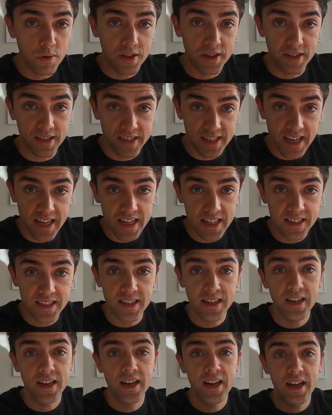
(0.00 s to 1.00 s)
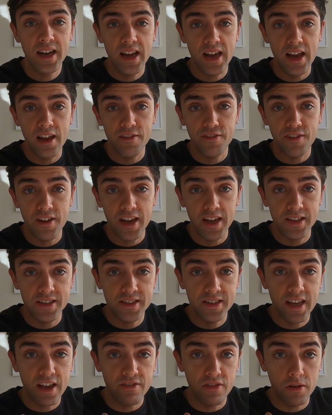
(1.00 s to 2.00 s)
disease, if
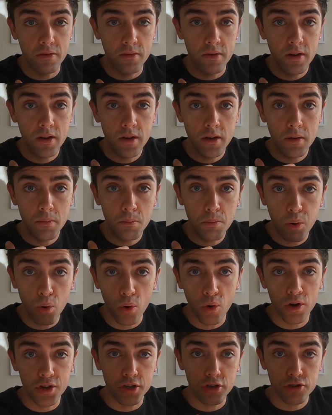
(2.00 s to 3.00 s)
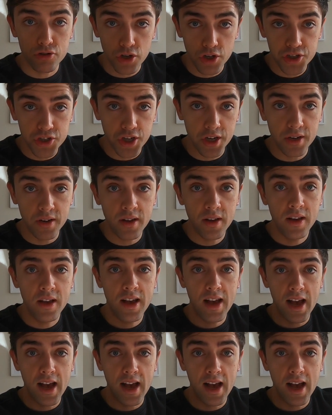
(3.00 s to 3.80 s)
it's given poor nutrition,